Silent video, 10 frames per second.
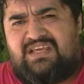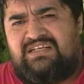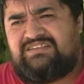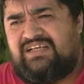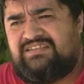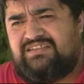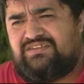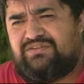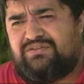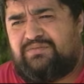He sends it
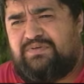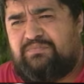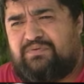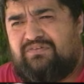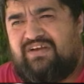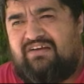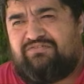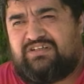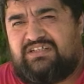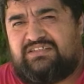to the people of
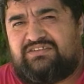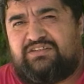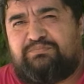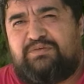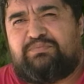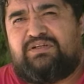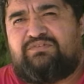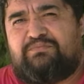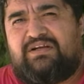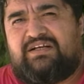Africa, to the people of
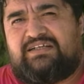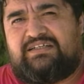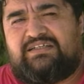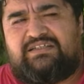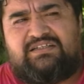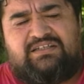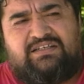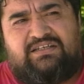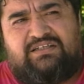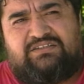America,
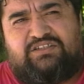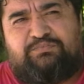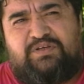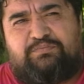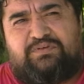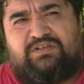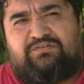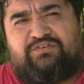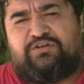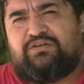to the people
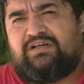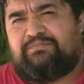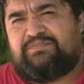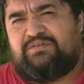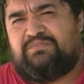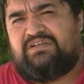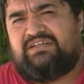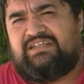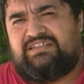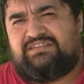of Europe, the
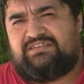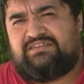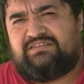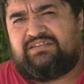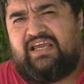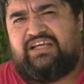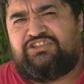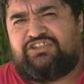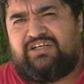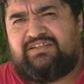Middle East,
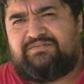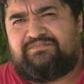Asia.